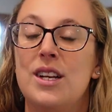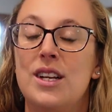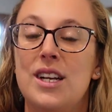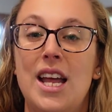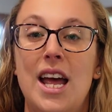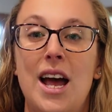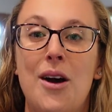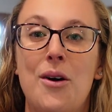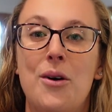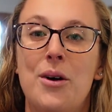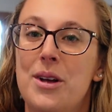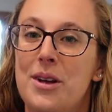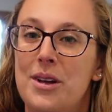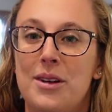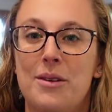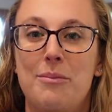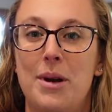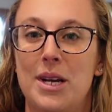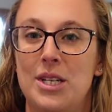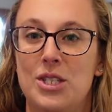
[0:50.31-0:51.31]
Now,
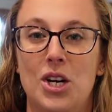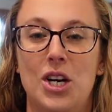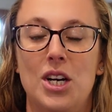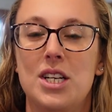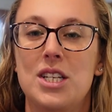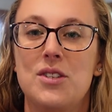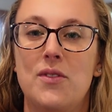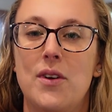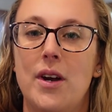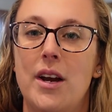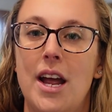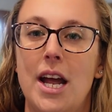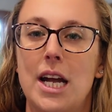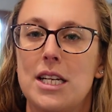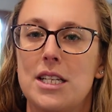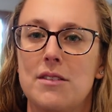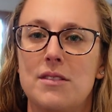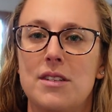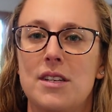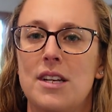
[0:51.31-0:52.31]
my dog is very
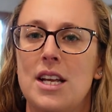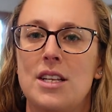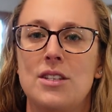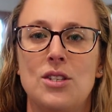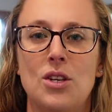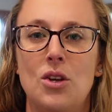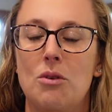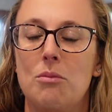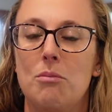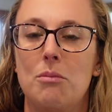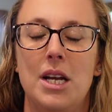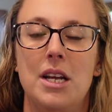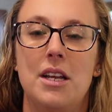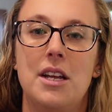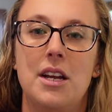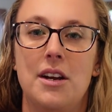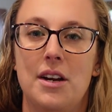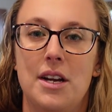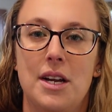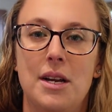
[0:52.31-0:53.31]
active today, so you might
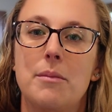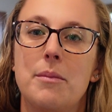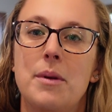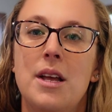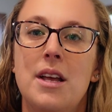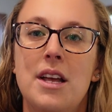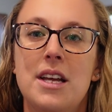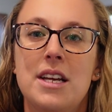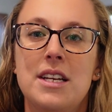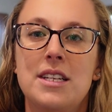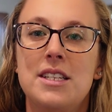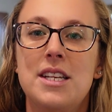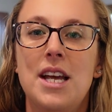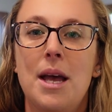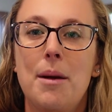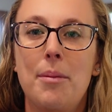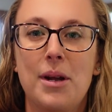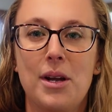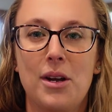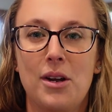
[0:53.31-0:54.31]
hear him
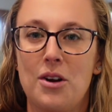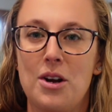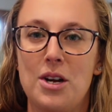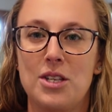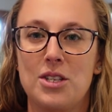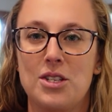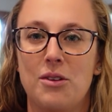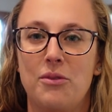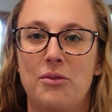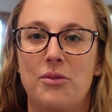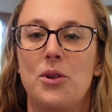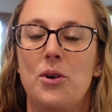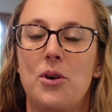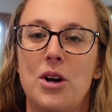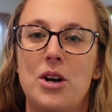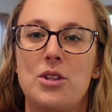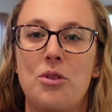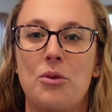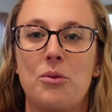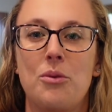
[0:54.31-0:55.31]
tapping across the
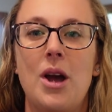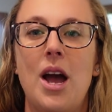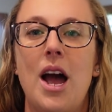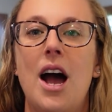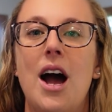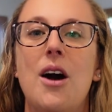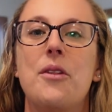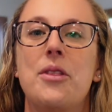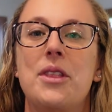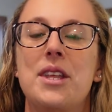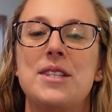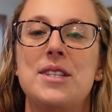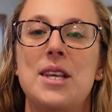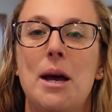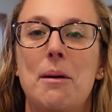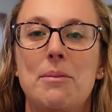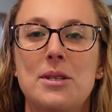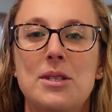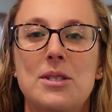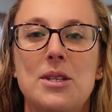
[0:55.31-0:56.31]
floor throughout this
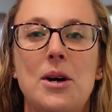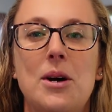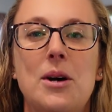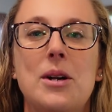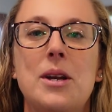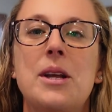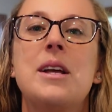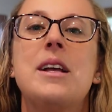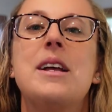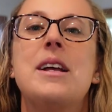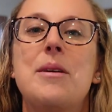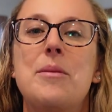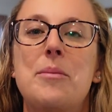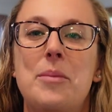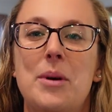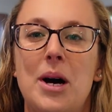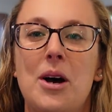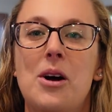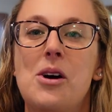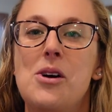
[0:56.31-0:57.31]
episode,
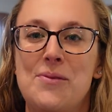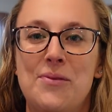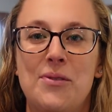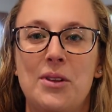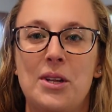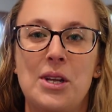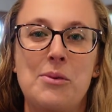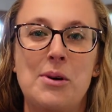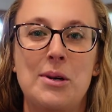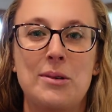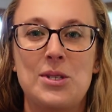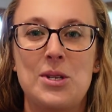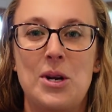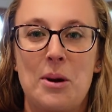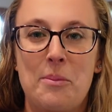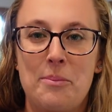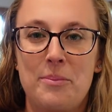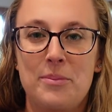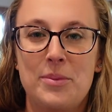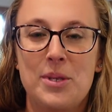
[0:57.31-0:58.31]
but hopefully he won't
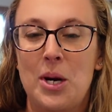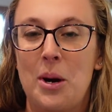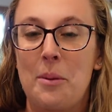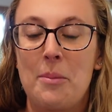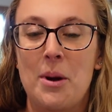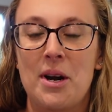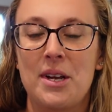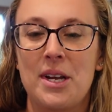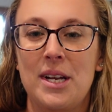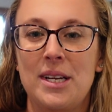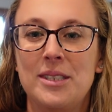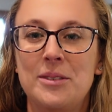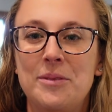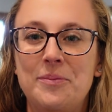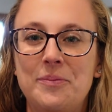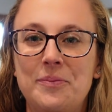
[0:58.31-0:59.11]
start barking.